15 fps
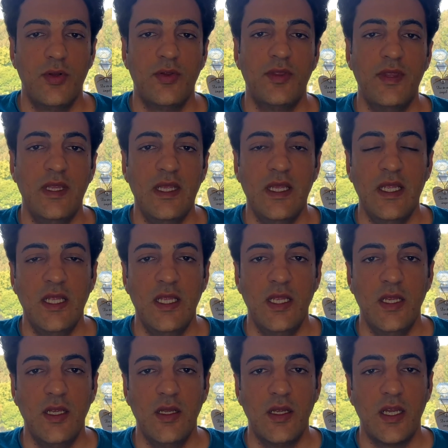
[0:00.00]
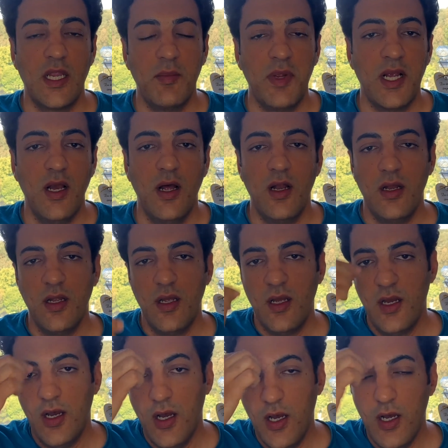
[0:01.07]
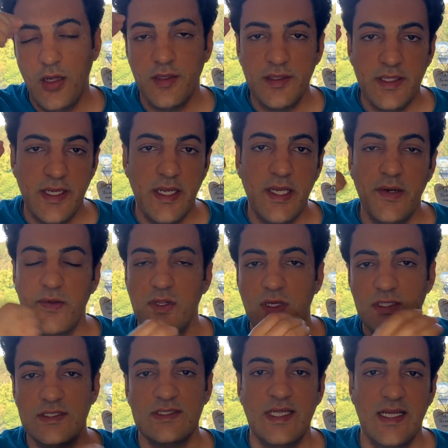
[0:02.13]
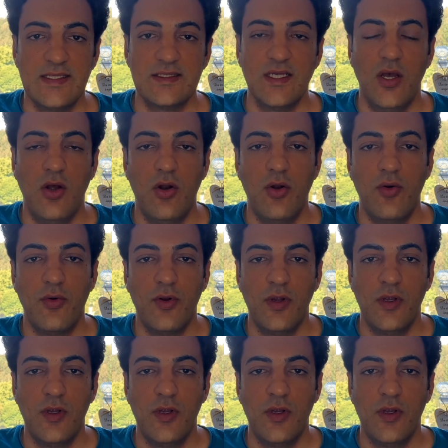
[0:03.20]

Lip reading: the chemical on the areas that are